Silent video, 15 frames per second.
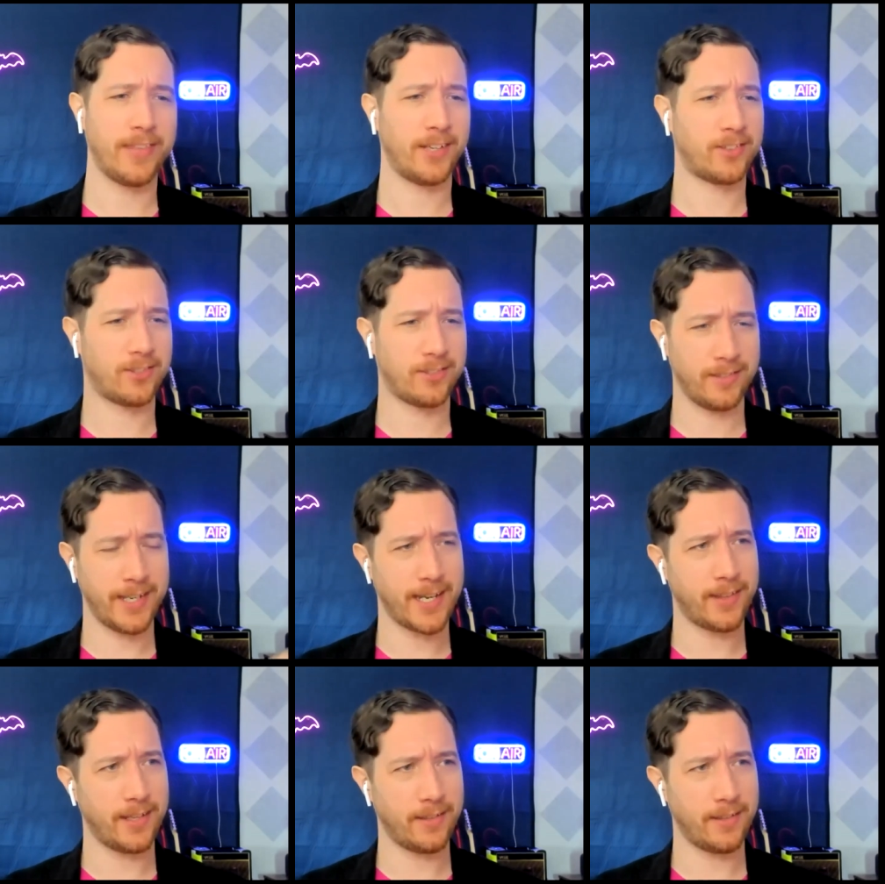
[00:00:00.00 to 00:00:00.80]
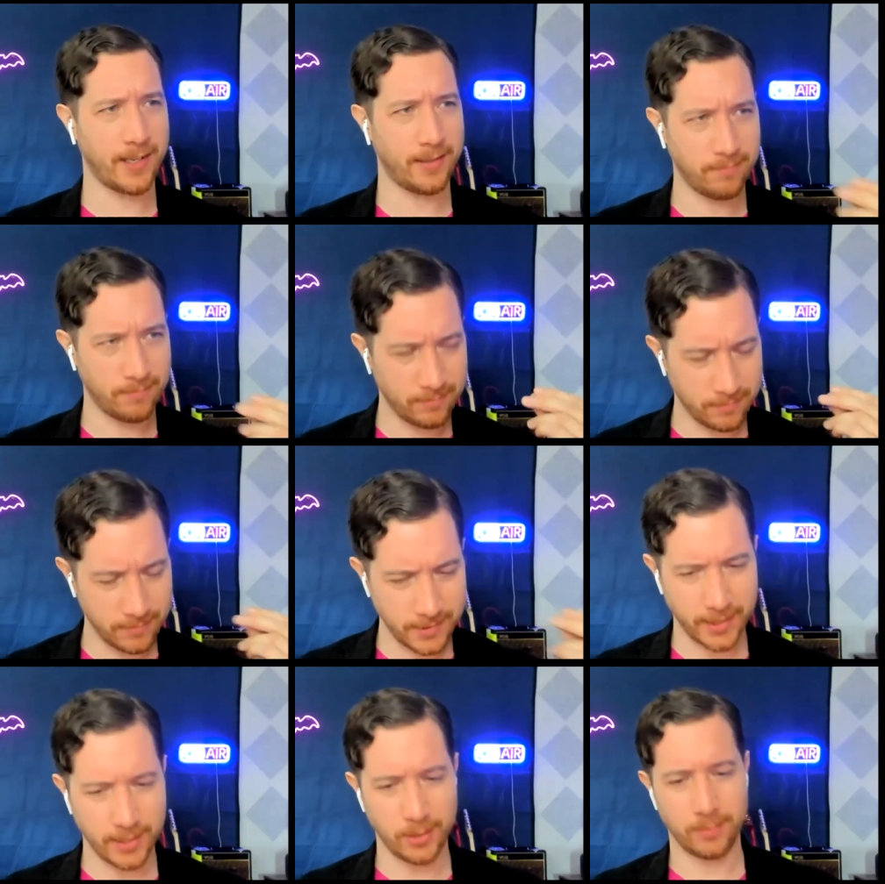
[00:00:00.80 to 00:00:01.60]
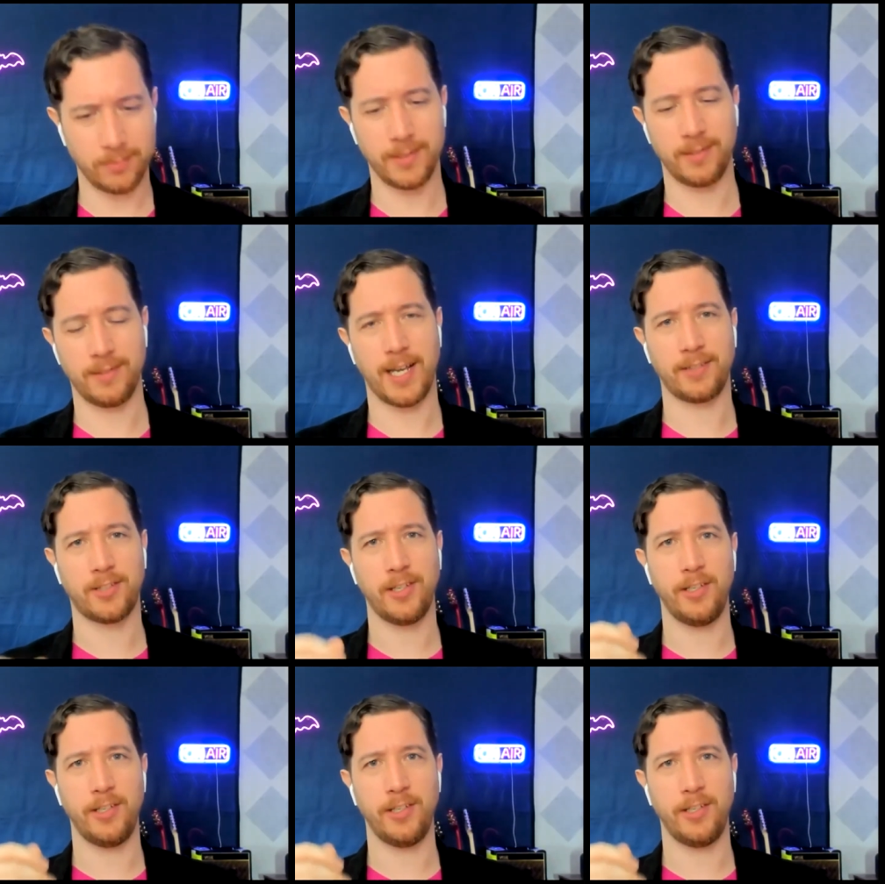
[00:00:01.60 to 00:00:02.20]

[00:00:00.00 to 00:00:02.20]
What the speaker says: that's not